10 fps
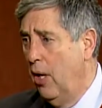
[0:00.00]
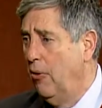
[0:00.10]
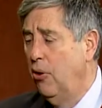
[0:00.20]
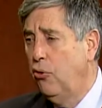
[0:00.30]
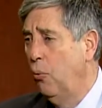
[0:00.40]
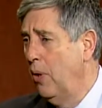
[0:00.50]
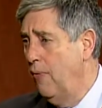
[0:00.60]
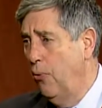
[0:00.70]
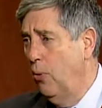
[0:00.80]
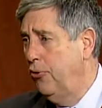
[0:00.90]
They're in
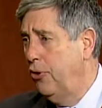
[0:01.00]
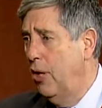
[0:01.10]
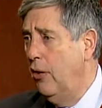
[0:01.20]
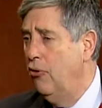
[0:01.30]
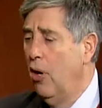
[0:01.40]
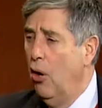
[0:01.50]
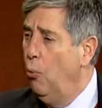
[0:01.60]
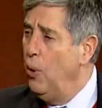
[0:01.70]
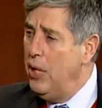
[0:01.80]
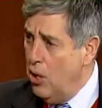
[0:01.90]
24 states.
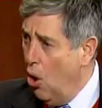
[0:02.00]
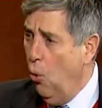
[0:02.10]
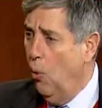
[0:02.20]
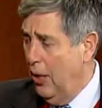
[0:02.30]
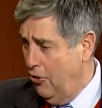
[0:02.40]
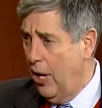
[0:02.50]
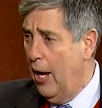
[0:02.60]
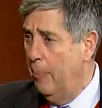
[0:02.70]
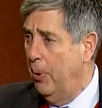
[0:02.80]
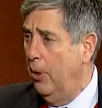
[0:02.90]
We know what's
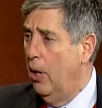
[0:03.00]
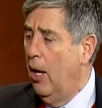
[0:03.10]
happened.